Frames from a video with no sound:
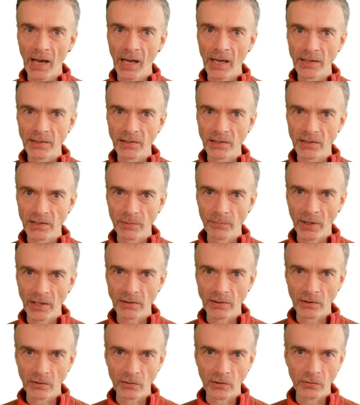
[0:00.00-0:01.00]

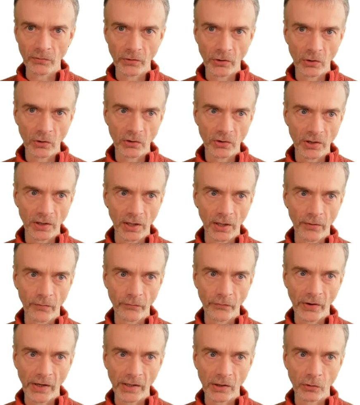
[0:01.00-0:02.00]
Systematic review is a
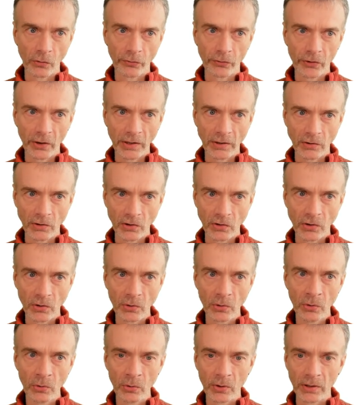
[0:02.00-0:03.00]
very good thing to
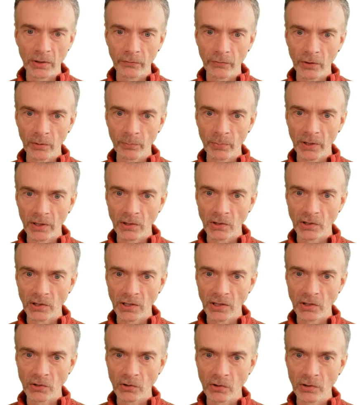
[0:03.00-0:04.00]
do if you're a
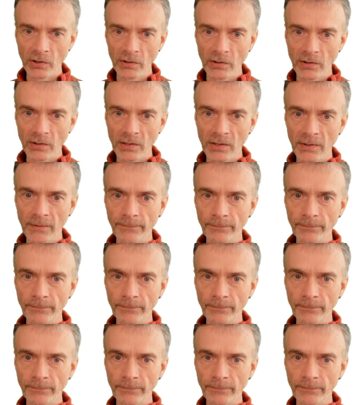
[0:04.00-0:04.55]
PhD student.